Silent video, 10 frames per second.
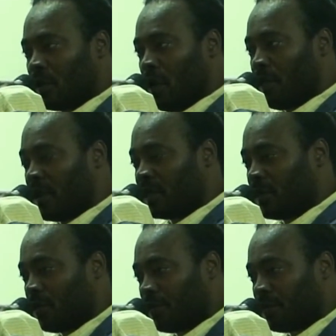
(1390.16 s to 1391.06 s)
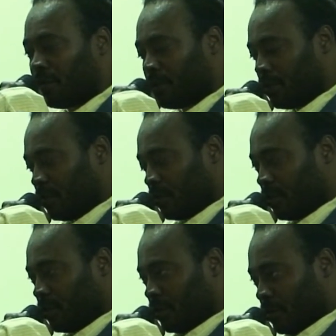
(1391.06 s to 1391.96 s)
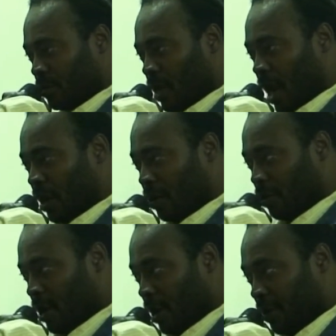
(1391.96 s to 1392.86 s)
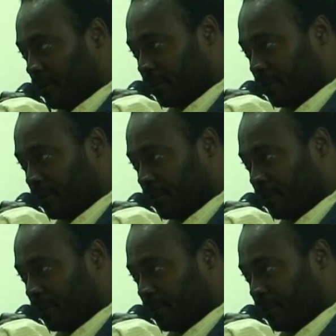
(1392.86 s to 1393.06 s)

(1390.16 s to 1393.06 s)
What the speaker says: God bless you. Hallelujah.